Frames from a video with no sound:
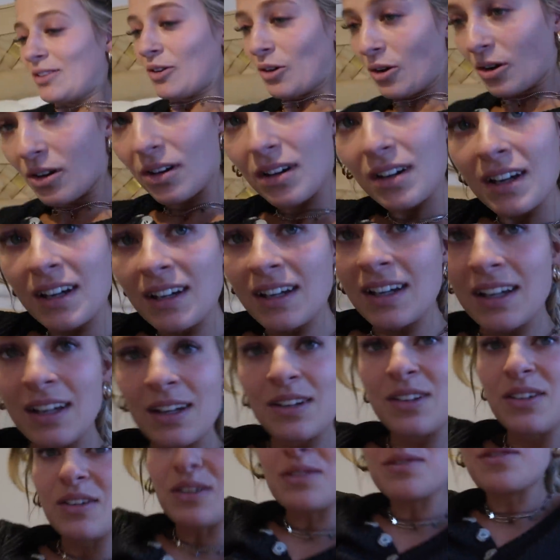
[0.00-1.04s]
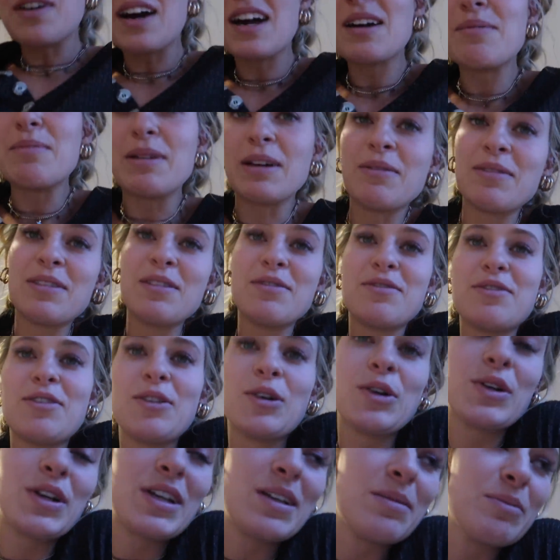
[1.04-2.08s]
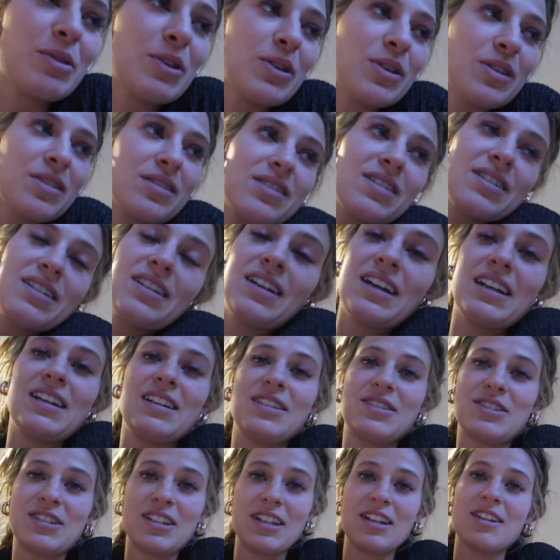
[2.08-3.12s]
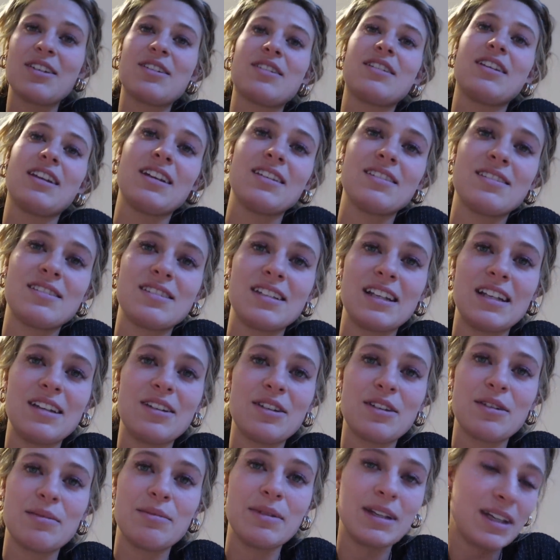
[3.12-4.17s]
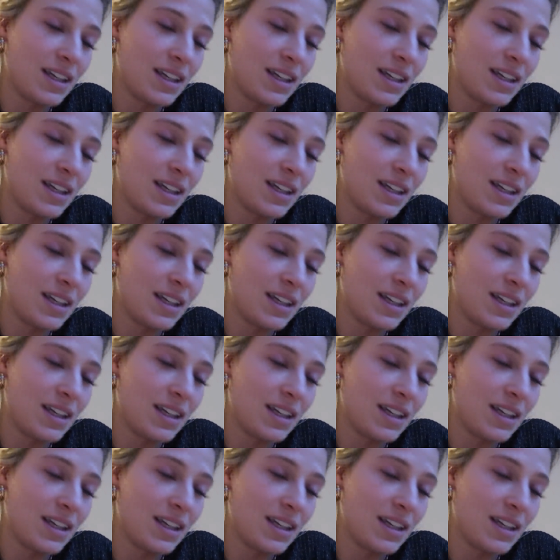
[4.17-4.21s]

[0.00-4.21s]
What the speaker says: not vibing with the floor anymore. I literally look like a state. Look at